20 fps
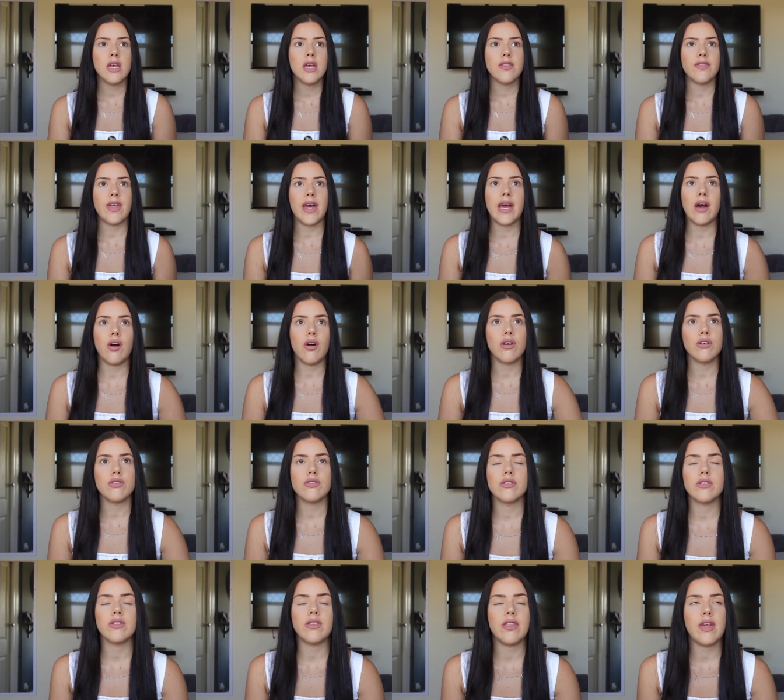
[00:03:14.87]

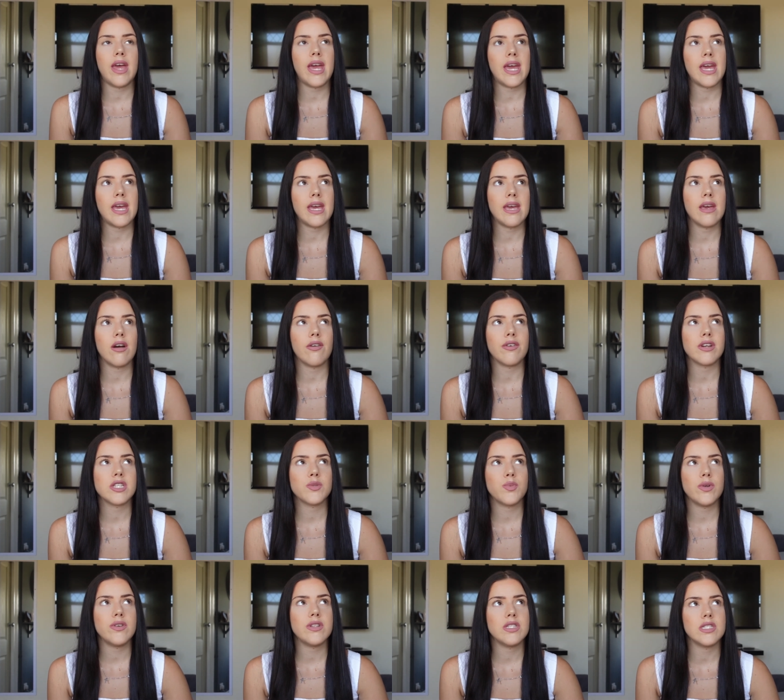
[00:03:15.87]
they are
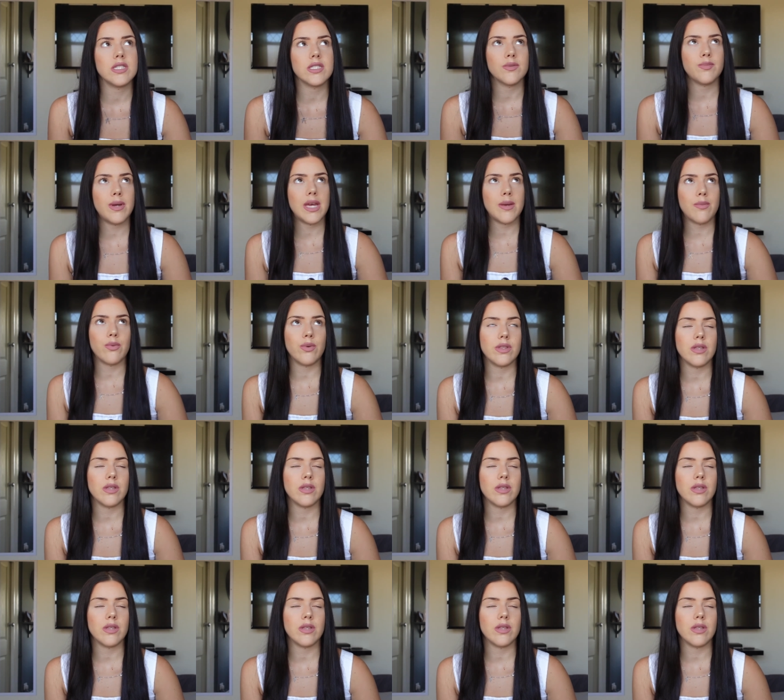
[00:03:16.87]
experiences of people